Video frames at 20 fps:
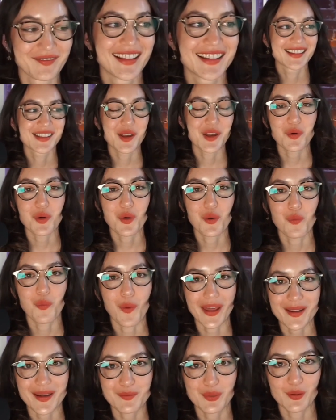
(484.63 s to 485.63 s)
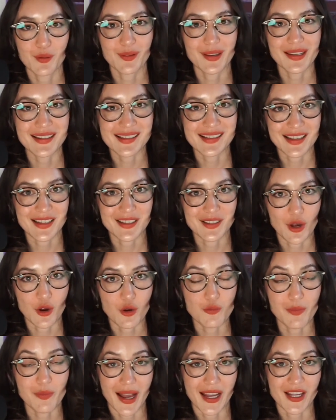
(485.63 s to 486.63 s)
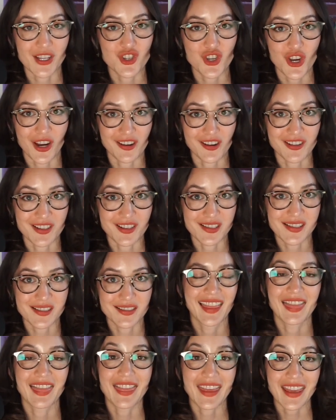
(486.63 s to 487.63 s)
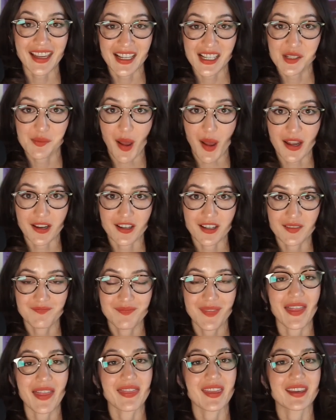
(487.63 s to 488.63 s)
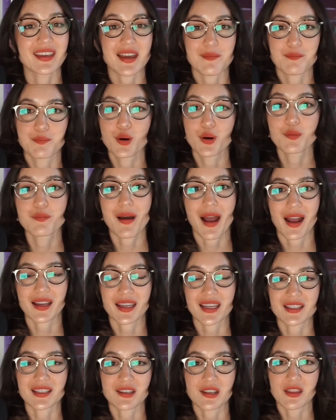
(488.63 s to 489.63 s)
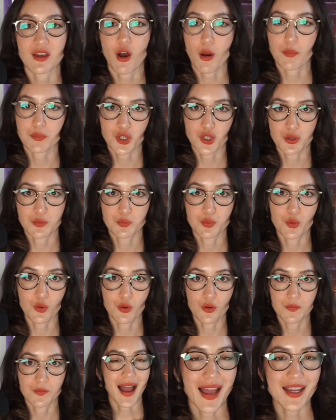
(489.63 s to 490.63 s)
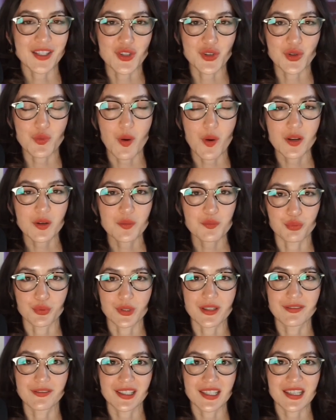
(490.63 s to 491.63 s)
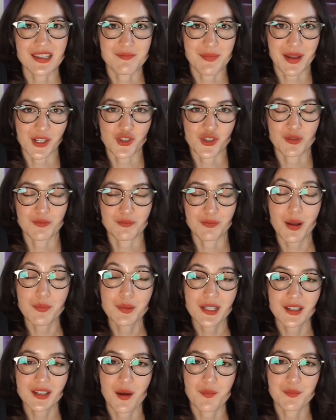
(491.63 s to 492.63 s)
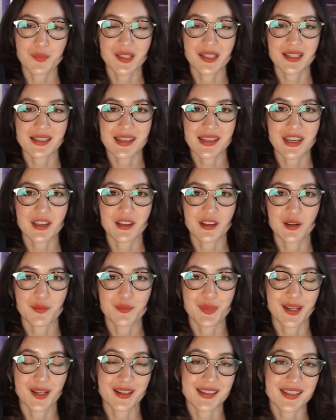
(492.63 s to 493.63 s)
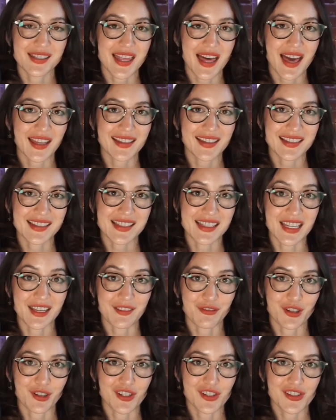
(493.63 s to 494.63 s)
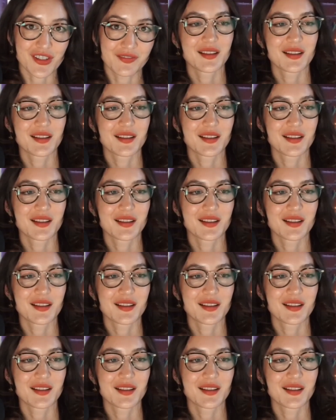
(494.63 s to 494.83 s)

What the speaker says: So when employees don't buy shares, they expire and they get put back into the option pool. I do want to briefly mention public companies here because that is different.